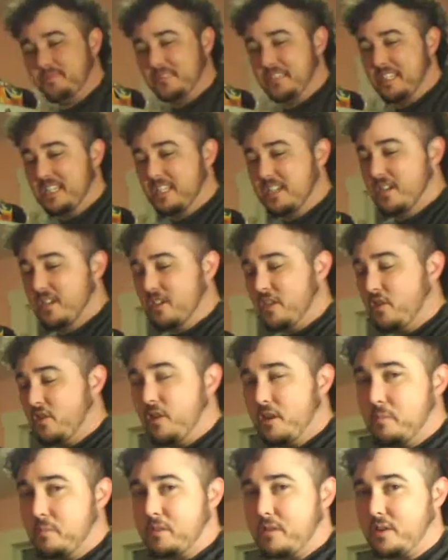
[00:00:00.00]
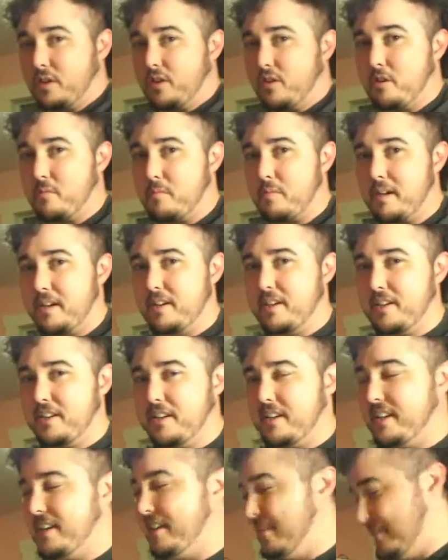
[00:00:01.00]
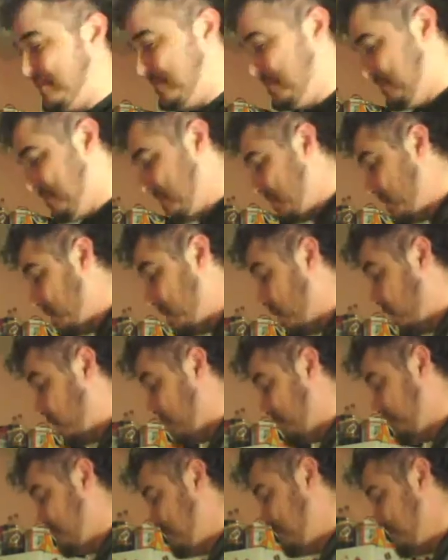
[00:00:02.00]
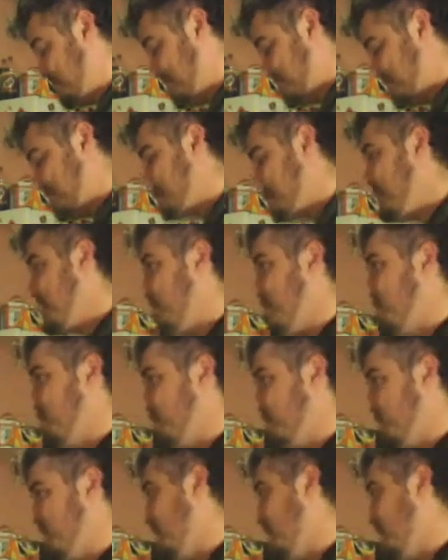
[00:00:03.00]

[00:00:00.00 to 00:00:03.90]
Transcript: have to do? I'm going to put the guard back on now. No. I'm going